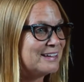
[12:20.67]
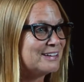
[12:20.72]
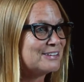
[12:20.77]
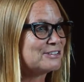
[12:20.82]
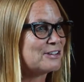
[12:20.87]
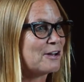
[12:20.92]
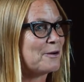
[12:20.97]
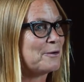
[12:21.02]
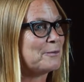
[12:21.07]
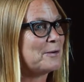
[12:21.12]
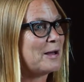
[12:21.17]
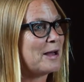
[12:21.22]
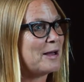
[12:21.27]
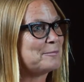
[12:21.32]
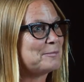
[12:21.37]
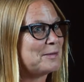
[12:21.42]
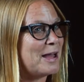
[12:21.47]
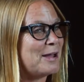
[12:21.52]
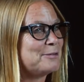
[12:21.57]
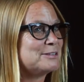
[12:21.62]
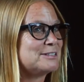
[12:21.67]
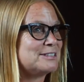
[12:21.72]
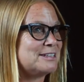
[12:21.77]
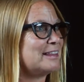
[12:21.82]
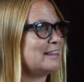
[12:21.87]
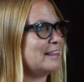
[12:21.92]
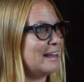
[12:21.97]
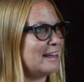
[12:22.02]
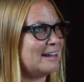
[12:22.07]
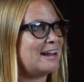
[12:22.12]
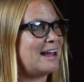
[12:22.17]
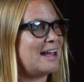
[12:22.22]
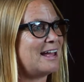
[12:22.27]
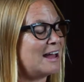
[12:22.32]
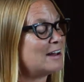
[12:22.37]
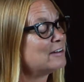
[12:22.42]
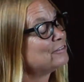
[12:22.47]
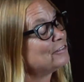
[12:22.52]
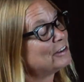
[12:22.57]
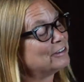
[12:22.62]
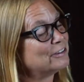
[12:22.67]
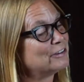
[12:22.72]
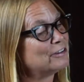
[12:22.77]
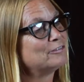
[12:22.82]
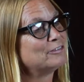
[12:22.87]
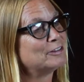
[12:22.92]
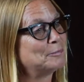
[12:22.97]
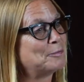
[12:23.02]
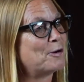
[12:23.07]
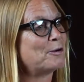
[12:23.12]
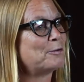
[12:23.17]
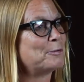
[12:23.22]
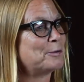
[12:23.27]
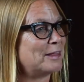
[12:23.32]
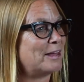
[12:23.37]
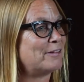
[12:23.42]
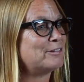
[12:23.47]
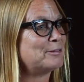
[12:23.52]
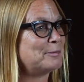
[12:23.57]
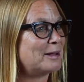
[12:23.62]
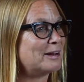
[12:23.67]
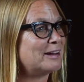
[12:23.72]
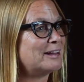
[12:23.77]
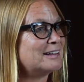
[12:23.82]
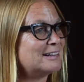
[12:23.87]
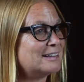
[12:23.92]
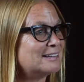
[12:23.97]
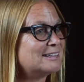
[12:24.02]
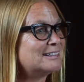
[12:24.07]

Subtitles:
So I would say that I had a really good rapport with everybody.